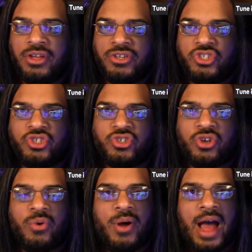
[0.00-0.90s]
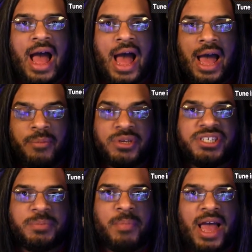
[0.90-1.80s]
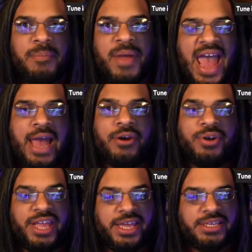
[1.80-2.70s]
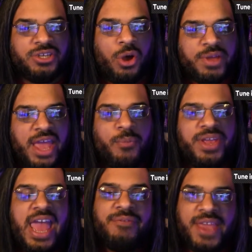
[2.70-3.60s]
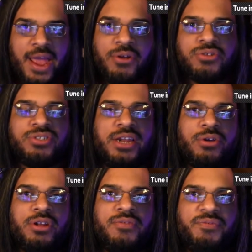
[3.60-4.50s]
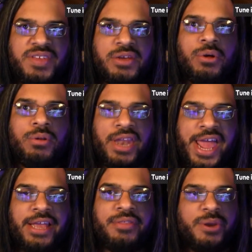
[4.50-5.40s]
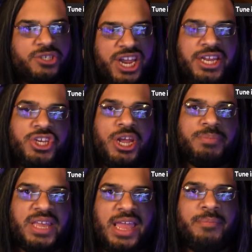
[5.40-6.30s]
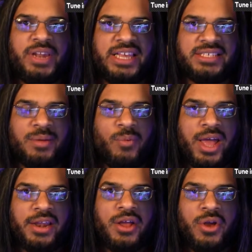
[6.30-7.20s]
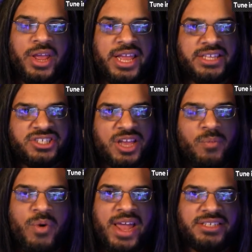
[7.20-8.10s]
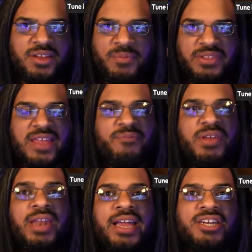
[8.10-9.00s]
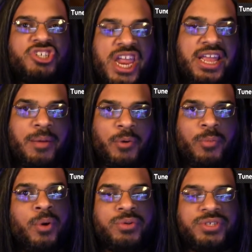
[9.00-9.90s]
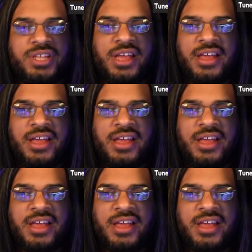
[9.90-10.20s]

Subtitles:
So my pattern is, okay, we have characters that are going to feel like they're changing up the gameplay somewhat in some way. They feel like a shakeup almost.